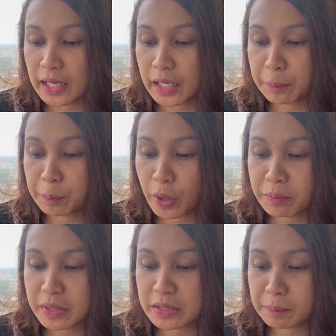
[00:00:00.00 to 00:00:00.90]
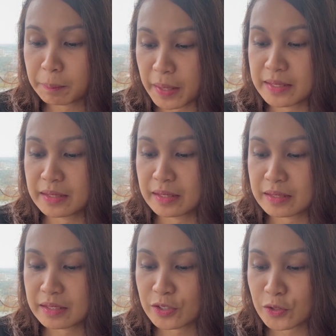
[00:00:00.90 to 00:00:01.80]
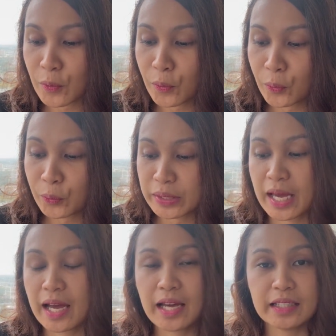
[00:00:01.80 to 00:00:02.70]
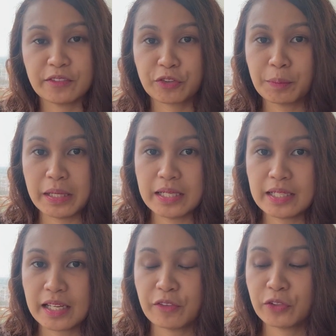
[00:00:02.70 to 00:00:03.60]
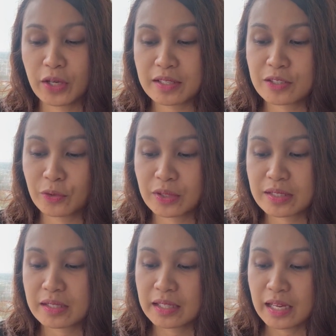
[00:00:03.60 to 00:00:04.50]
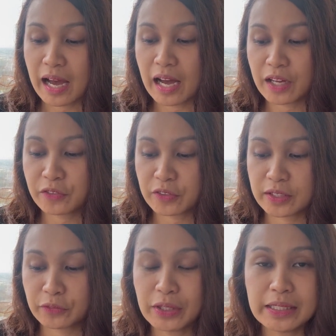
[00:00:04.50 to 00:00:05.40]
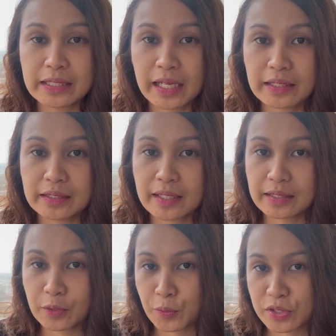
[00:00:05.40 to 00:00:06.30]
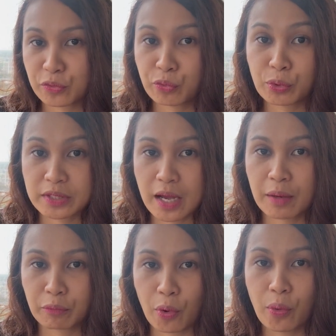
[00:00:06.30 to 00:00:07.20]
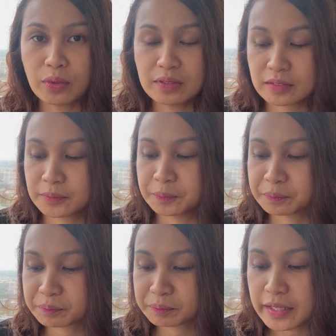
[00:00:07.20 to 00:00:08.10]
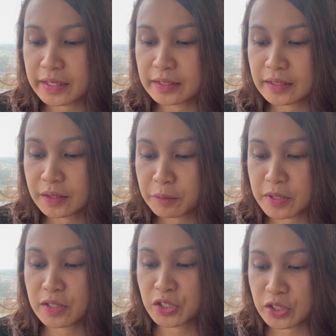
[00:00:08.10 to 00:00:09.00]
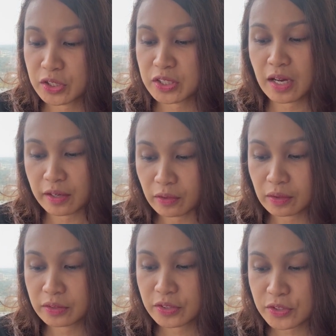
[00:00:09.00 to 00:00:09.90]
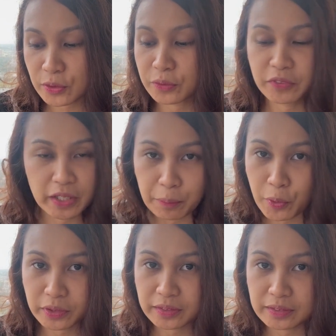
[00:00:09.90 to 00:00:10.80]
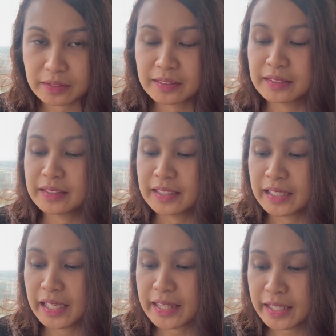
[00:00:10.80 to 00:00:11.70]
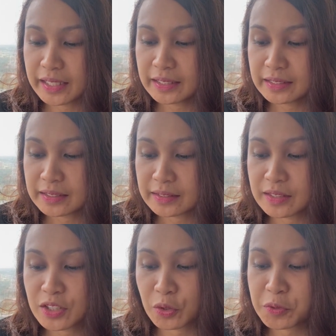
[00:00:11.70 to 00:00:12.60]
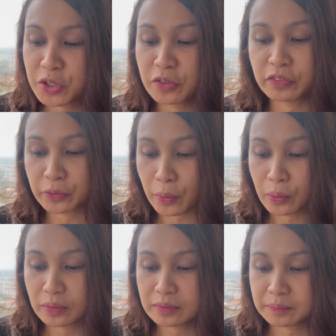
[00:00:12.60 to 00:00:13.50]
Employment basis. So yeah, for me, if you guys notice, I really indicated that it was a full-time role. Then position or title, so very important. And then the description of the role.